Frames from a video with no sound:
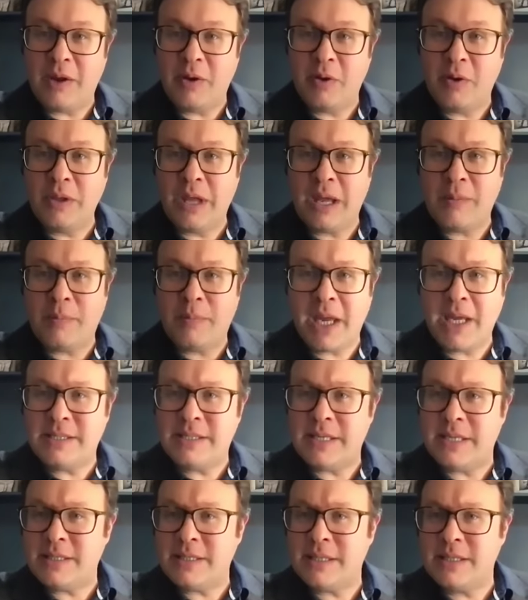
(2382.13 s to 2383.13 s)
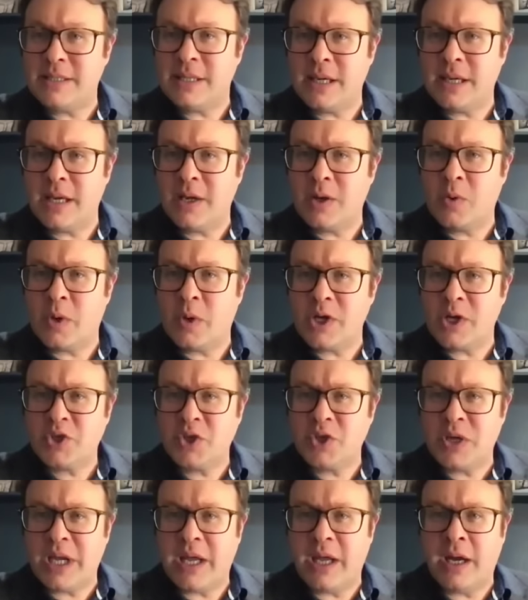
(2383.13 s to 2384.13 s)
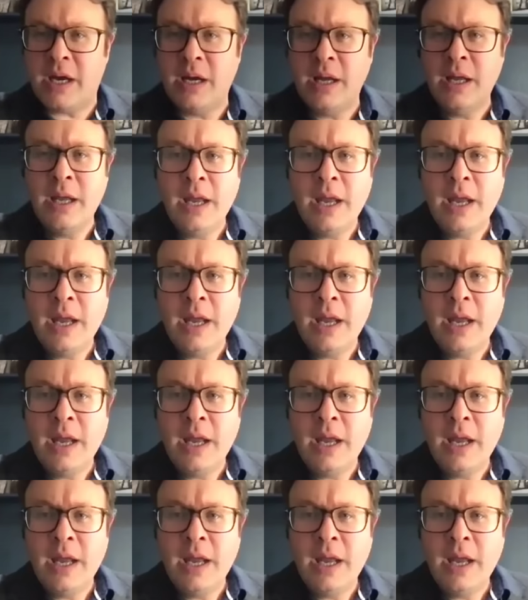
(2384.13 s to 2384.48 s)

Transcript: And on that basis, there's a question here.